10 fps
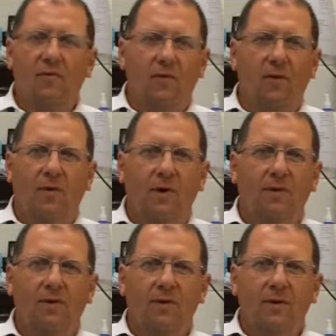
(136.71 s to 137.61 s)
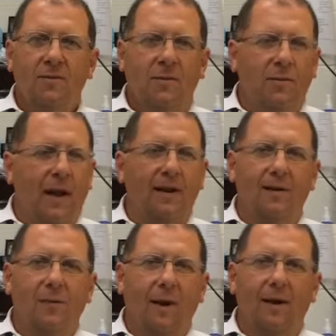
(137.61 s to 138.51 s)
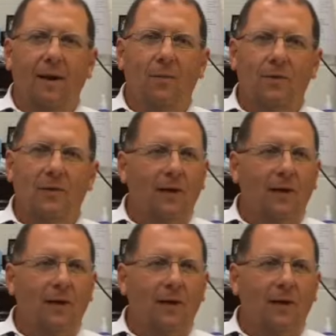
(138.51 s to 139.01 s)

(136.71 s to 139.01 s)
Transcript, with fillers: So uh, we're back in the white helmets.